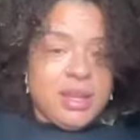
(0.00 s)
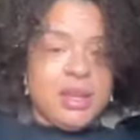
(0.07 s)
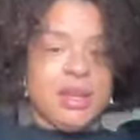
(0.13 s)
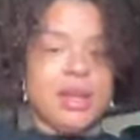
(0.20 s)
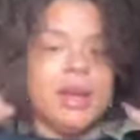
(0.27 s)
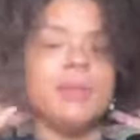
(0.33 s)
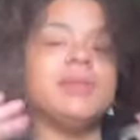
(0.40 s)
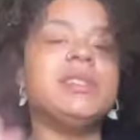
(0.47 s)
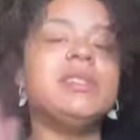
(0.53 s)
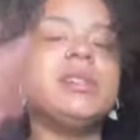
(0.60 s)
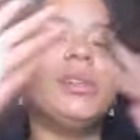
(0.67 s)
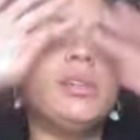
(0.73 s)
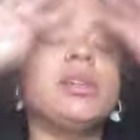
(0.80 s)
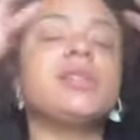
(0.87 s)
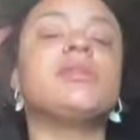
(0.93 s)
Um,
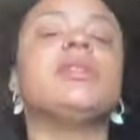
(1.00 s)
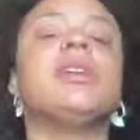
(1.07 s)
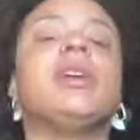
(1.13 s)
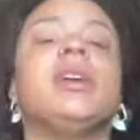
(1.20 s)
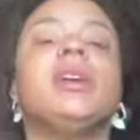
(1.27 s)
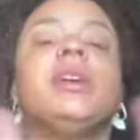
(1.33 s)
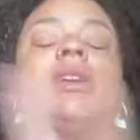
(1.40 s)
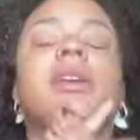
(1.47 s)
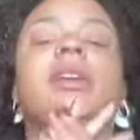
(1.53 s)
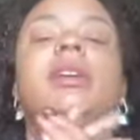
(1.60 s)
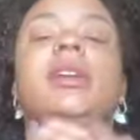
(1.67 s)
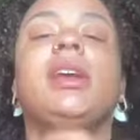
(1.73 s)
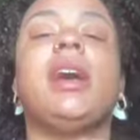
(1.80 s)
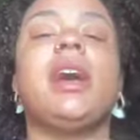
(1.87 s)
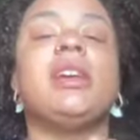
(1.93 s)
still looks really
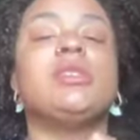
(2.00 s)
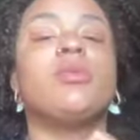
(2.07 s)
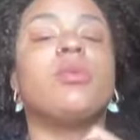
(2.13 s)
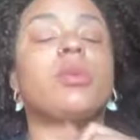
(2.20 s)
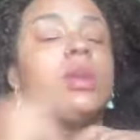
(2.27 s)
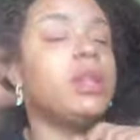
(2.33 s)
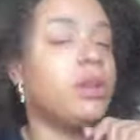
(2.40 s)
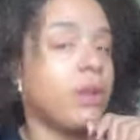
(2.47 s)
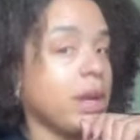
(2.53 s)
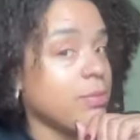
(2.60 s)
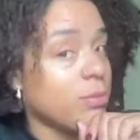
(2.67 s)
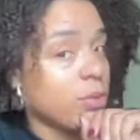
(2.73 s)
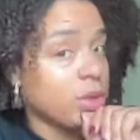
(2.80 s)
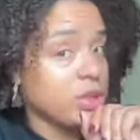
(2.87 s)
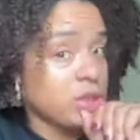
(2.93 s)
good, has really great
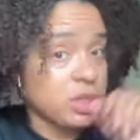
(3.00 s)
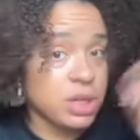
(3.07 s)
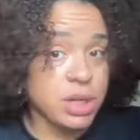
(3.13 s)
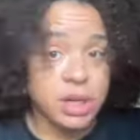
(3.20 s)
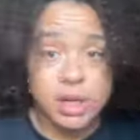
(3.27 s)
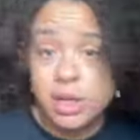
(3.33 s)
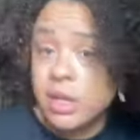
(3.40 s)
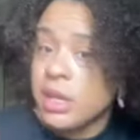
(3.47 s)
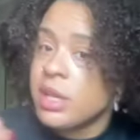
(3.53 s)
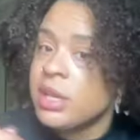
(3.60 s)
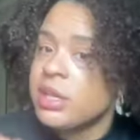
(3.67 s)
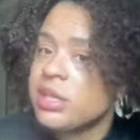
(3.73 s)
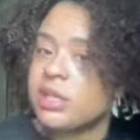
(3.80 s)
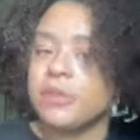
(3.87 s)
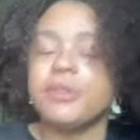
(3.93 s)
moisture,
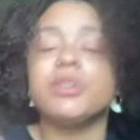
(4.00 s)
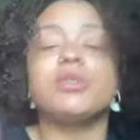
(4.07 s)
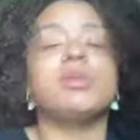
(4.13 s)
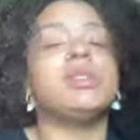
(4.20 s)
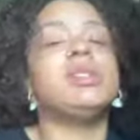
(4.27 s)
still feels really